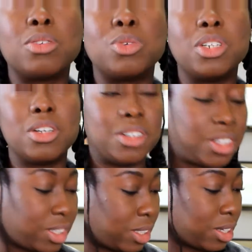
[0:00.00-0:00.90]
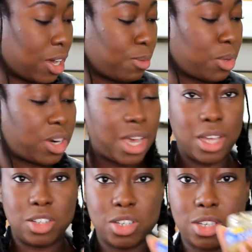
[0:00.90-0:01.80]
redundant, I'm gonna
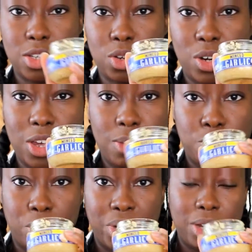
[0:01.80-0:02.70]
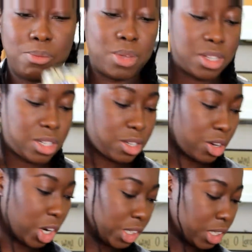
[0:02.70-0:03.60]
add just this already pre-minced
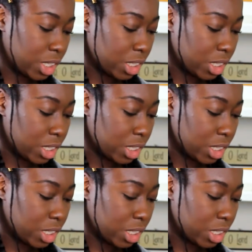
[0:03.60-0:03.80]
garlic.